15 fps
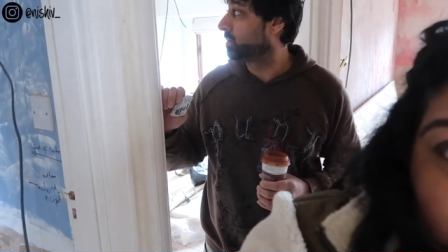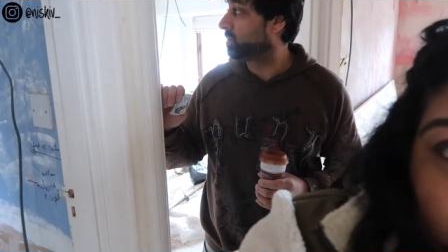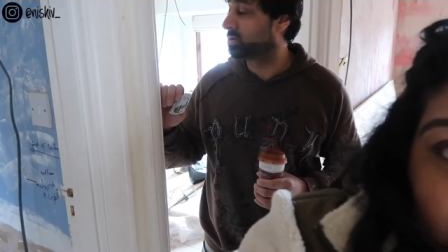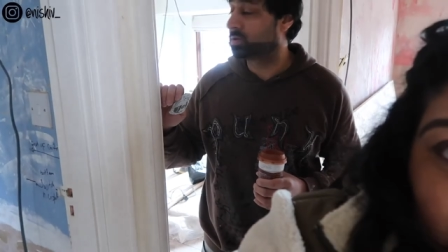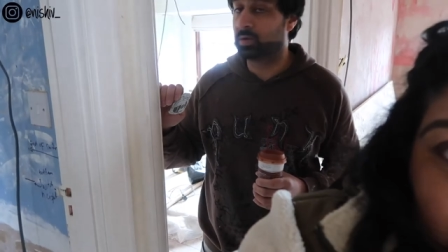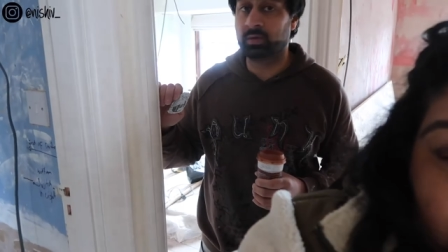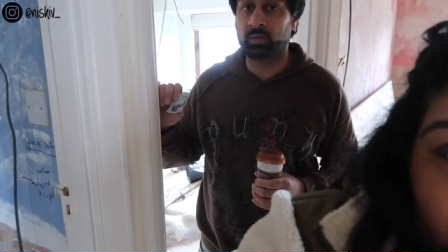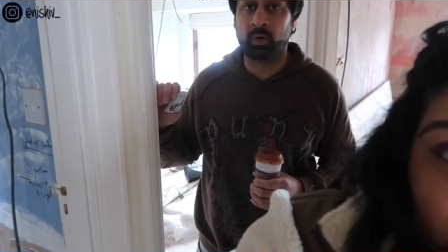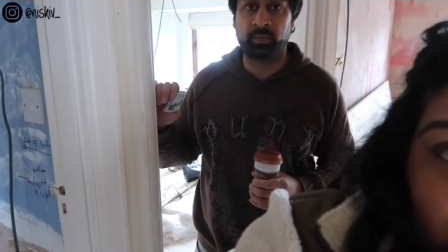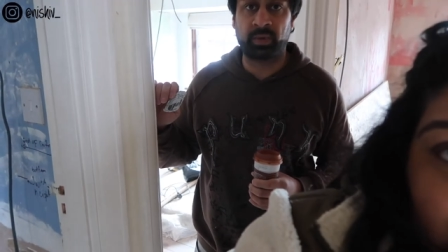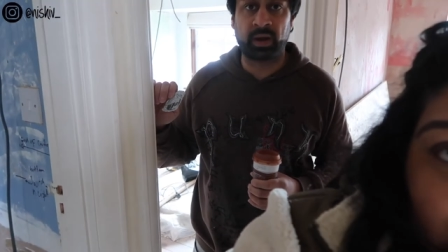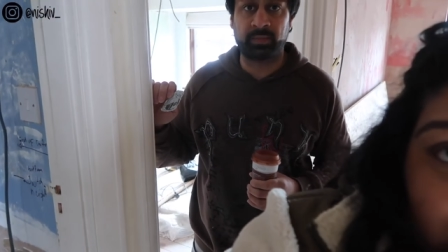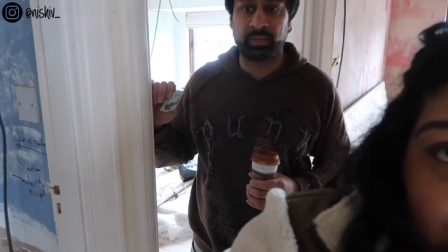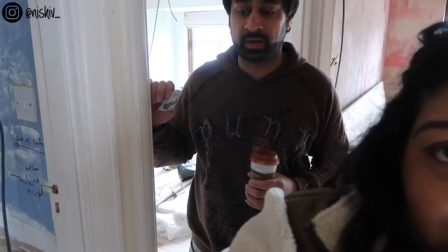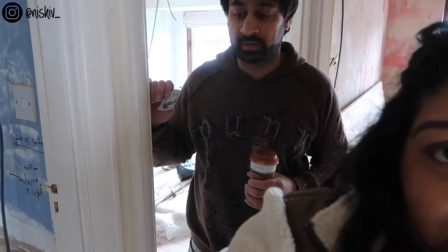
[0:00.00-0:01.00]
when I was doing the
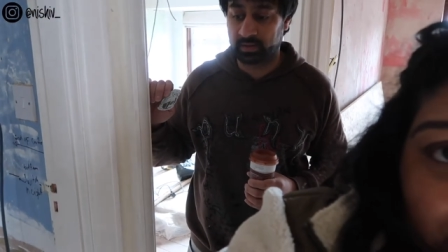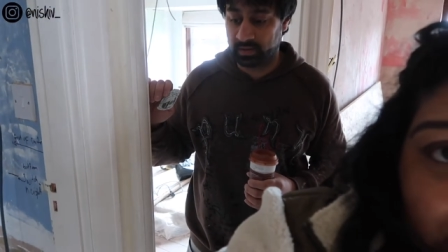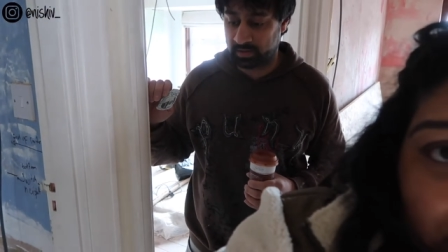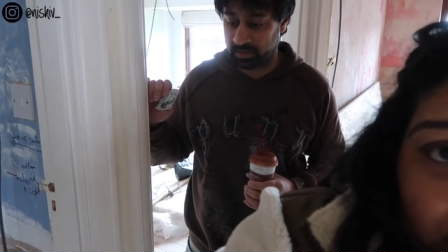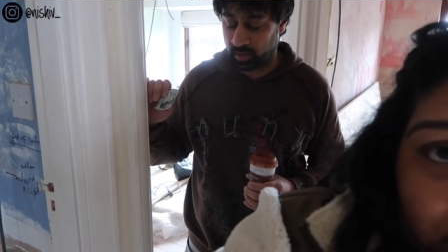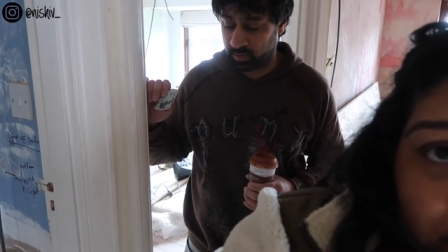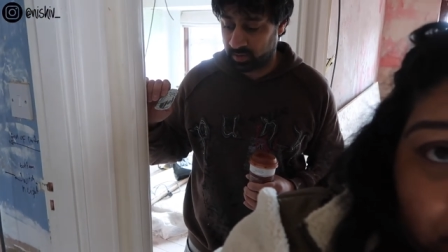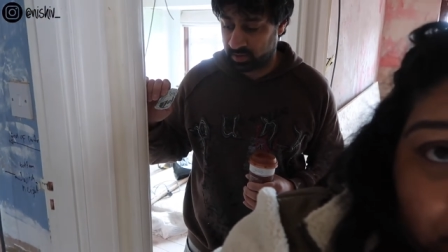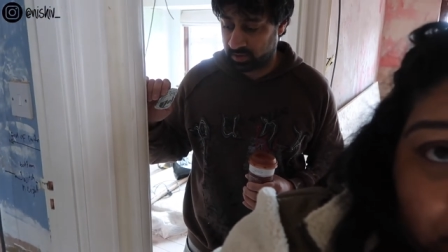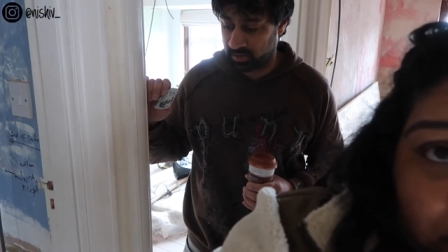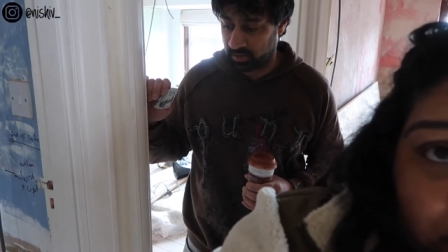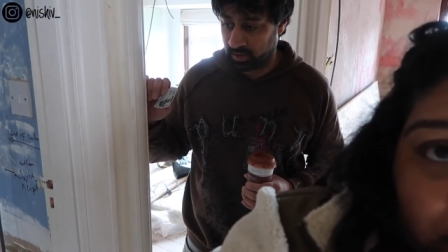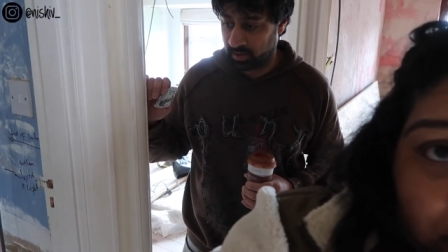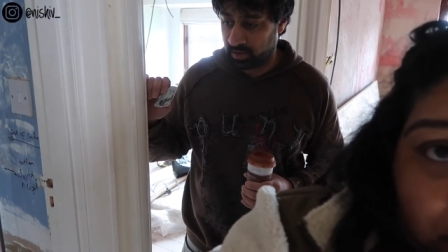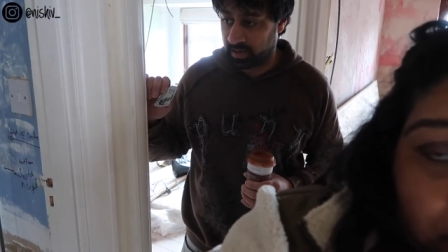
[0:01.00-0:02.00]
wallpapering, there's so much
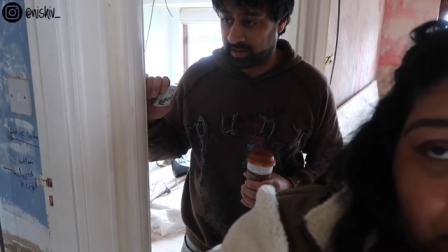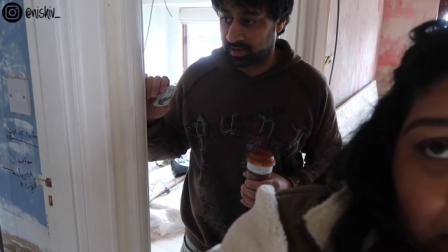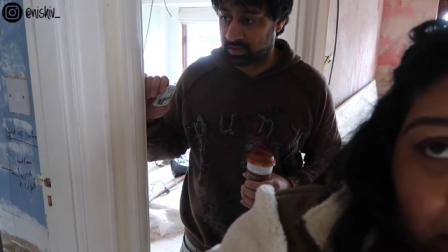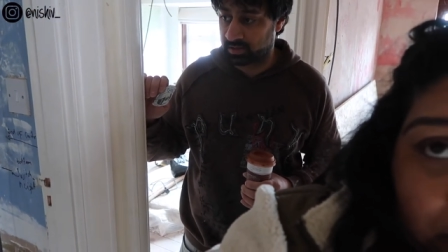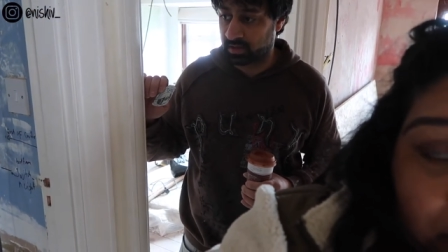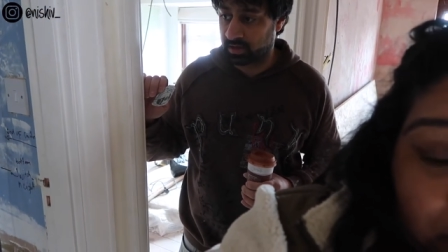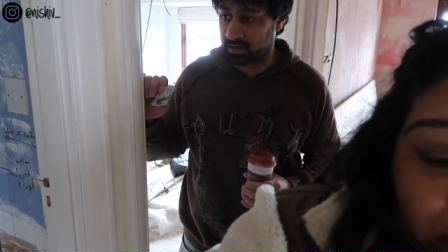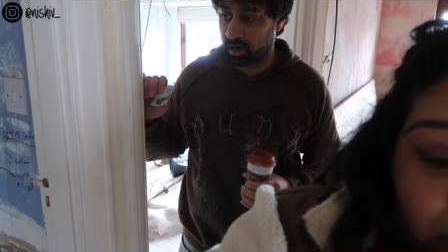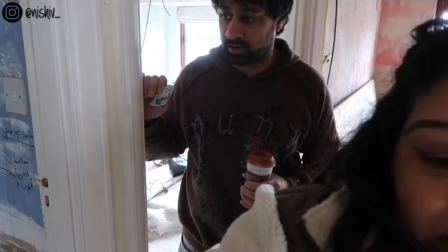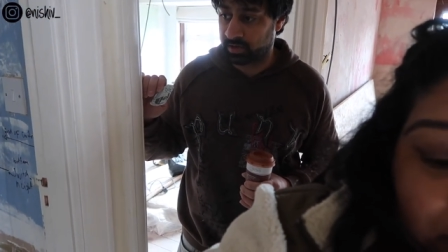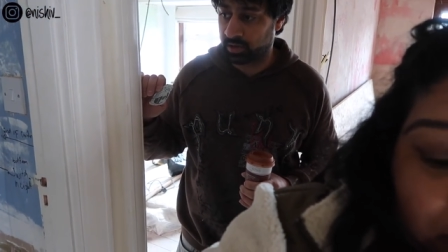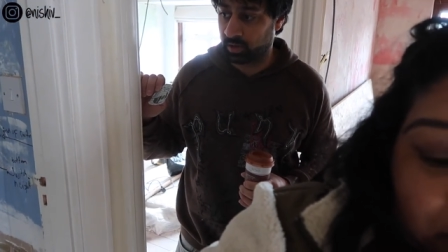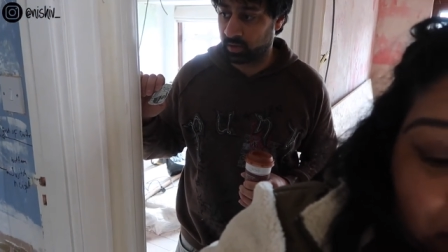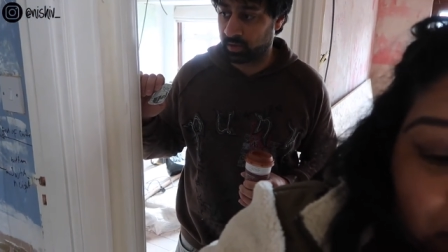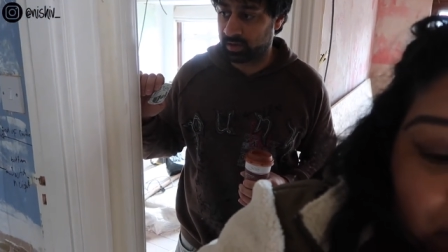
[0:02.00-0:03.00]
like it's hard to
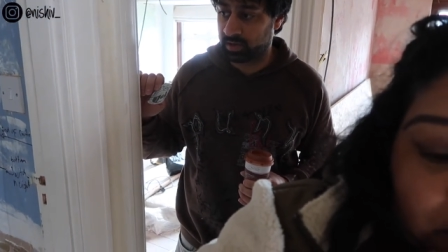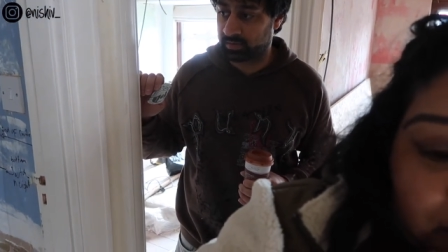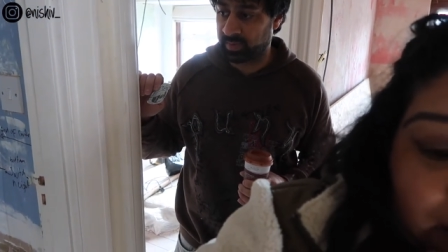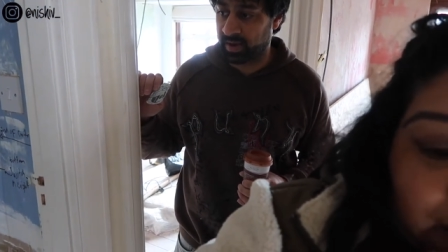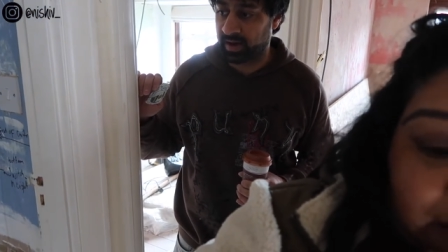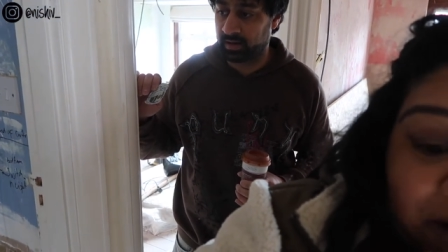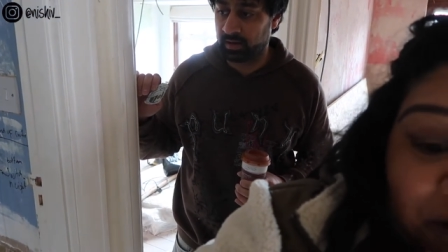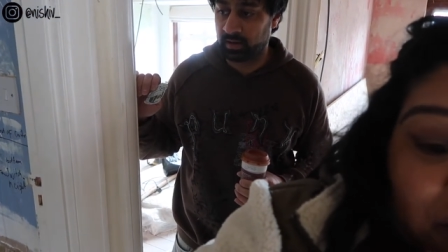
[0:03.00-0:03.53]
do. You just better. It's